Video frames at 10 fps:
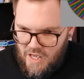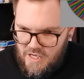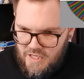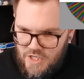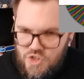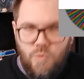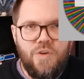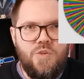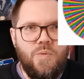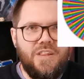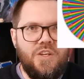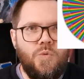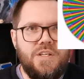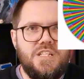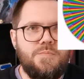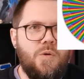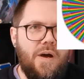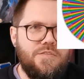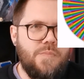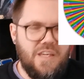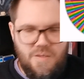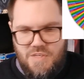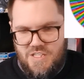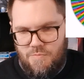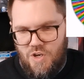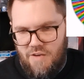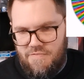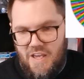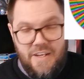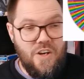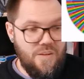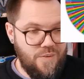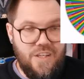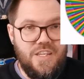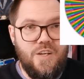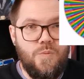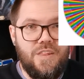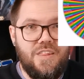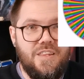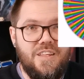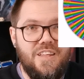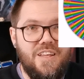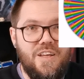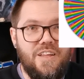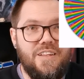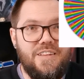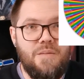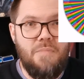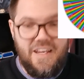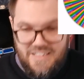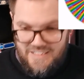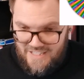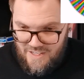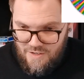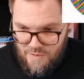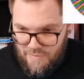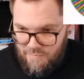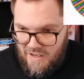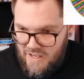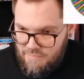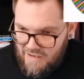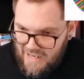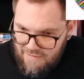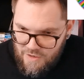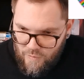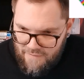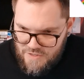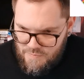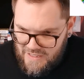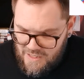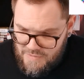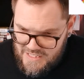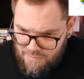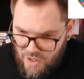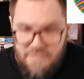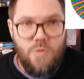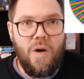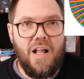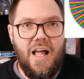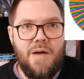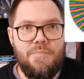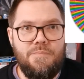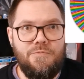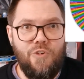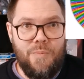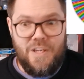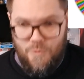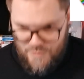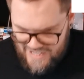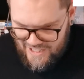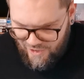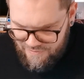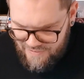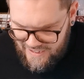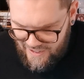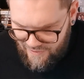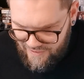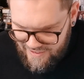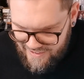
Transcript: And in case you're wondering what the noise is, my wife's making me some coffee. I don't know if you can hear it with the mic ski, but my lovely wife is making me some coffee while I'm filming a really long video.